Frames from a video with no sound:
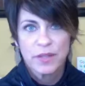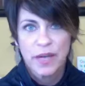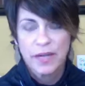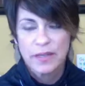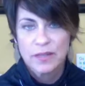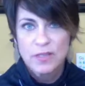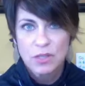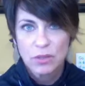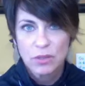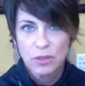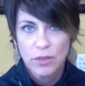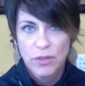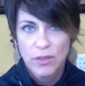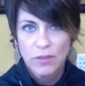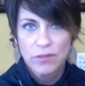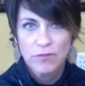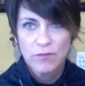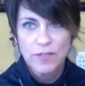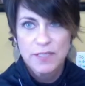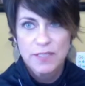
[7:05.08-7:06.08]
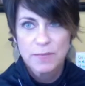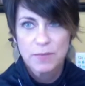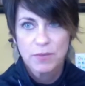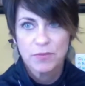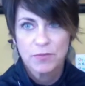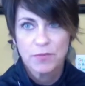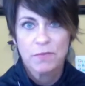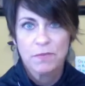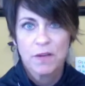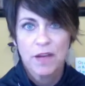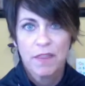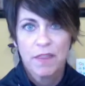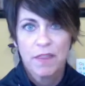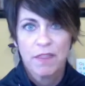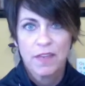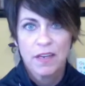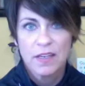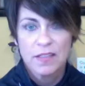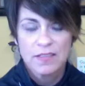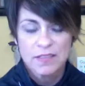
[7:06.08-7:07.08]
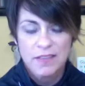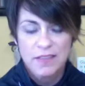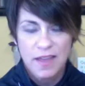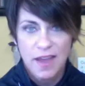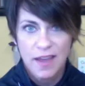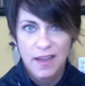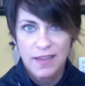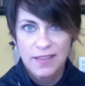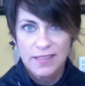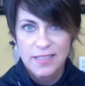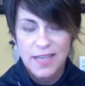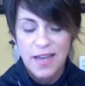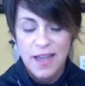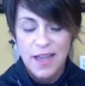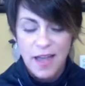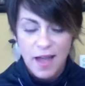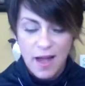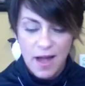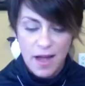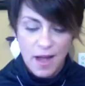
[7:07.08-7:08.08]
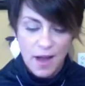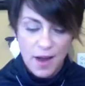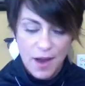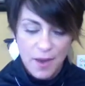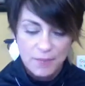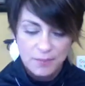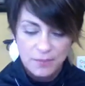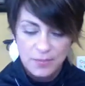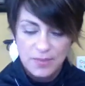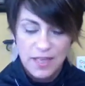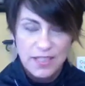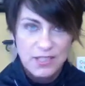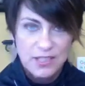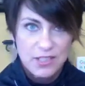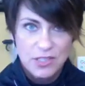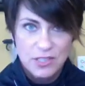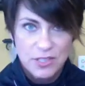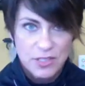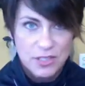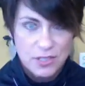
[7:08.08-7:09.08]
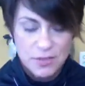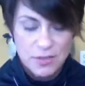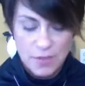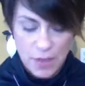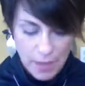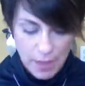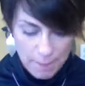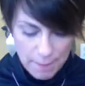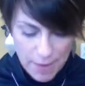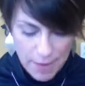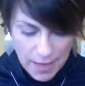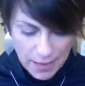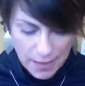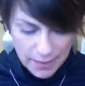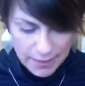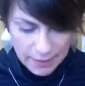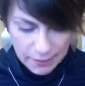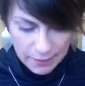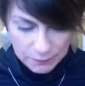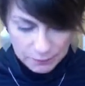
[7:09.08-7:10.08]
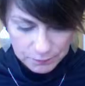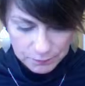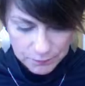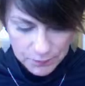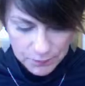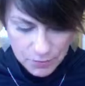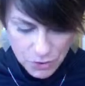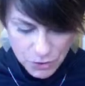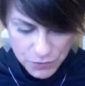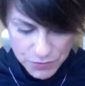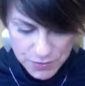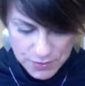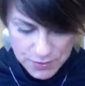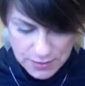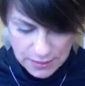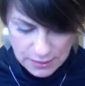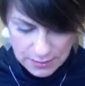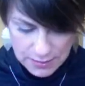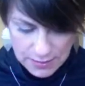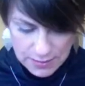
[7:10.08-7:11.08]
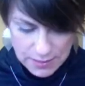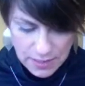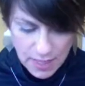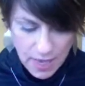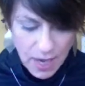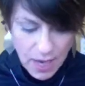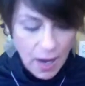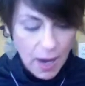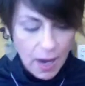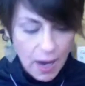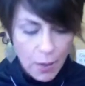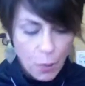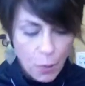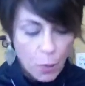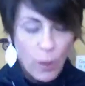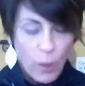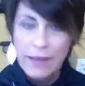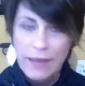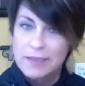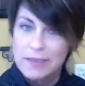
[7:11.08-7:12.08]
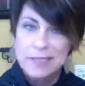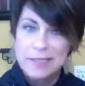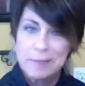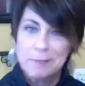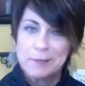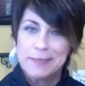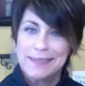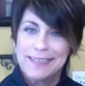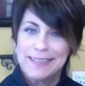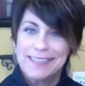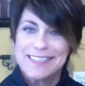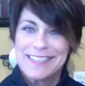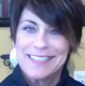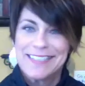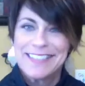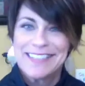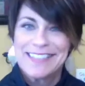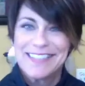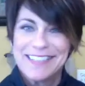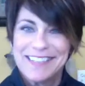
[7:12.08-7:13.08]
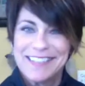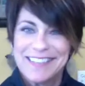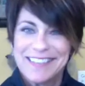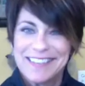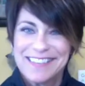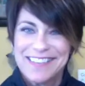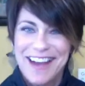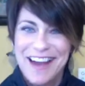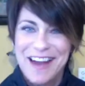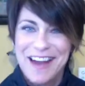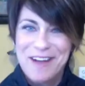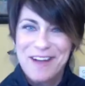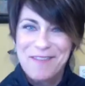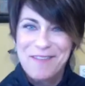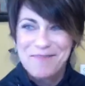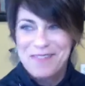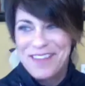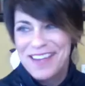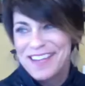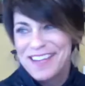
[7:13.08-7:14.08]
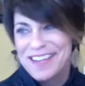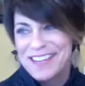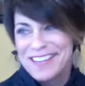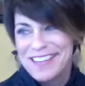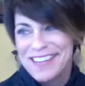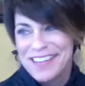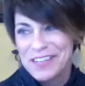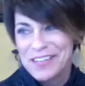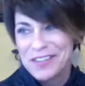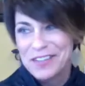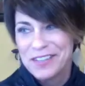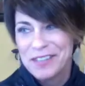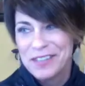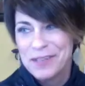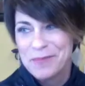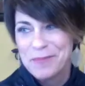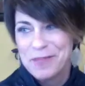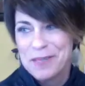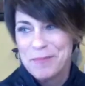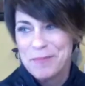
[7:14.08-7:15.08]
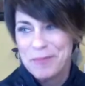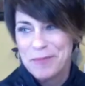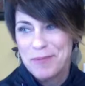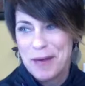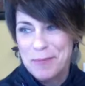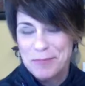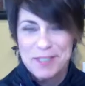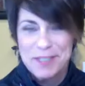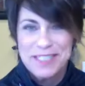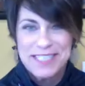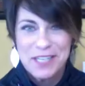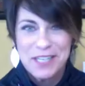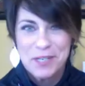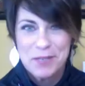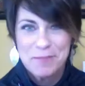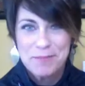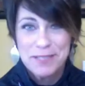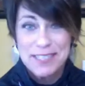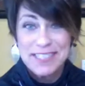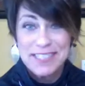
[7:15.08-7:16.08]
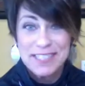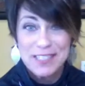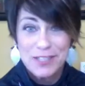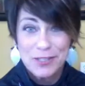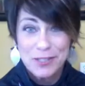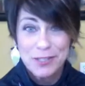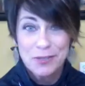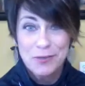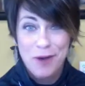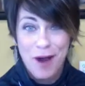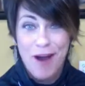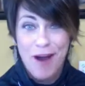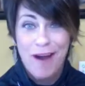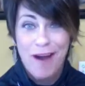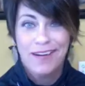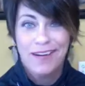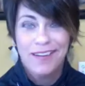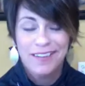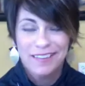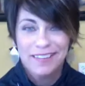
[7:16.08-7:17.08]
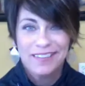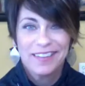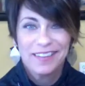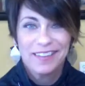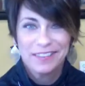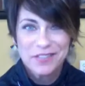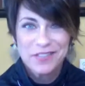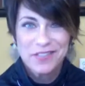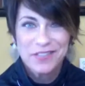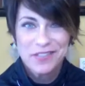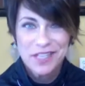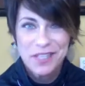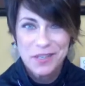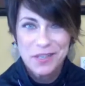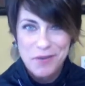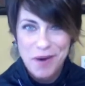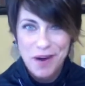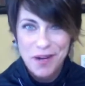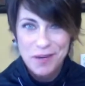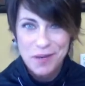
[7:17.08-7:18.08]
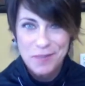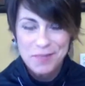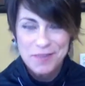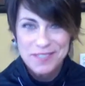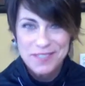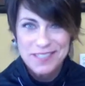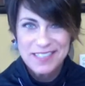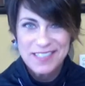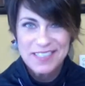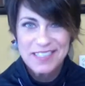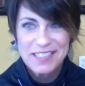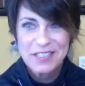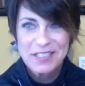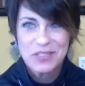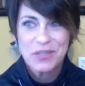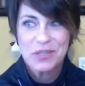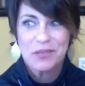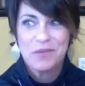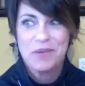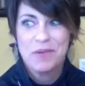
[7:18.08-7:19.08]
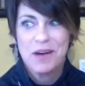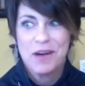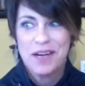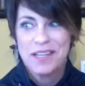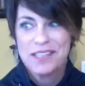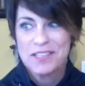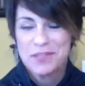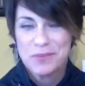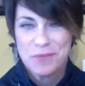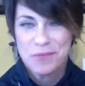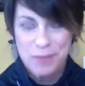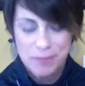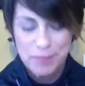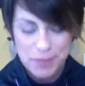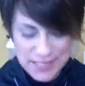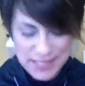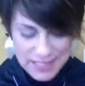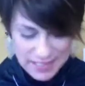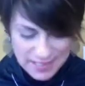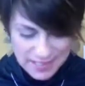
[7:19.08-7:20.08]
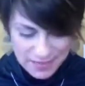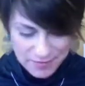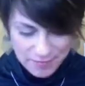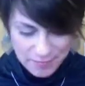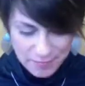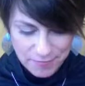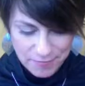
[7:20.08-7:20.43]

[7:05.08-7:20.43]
kind of scrolling through Facebook for fun things. And that's just my 2 cents. Wear something that's decent, that you're going to represent your business. You are Color Street, you are your business, so you want to represent it